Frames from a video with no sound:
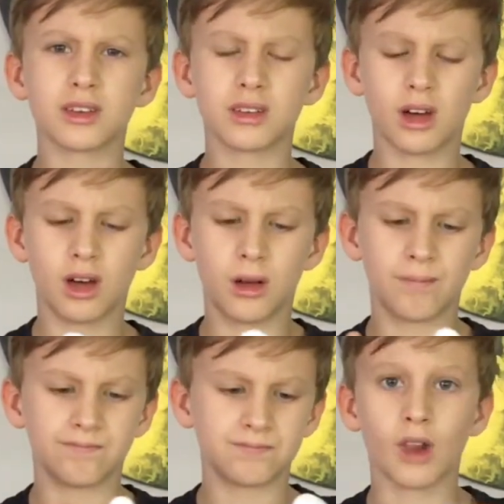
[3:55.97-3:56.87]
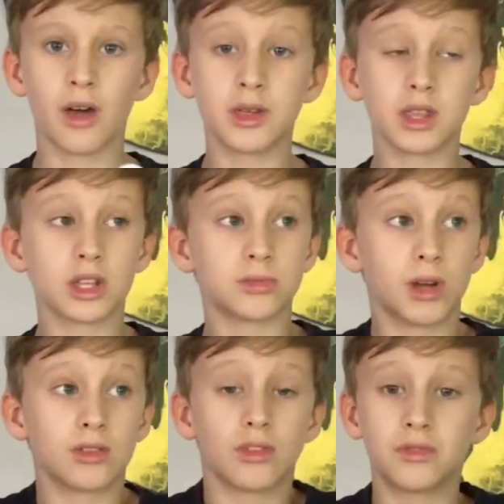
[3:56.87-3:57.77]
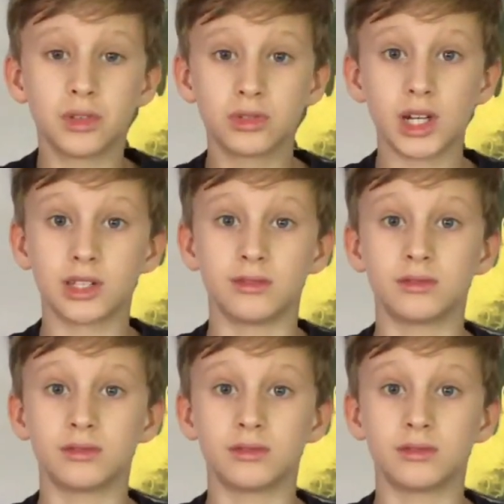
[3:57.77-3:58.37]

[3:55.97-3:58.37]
um, I think that's my review done.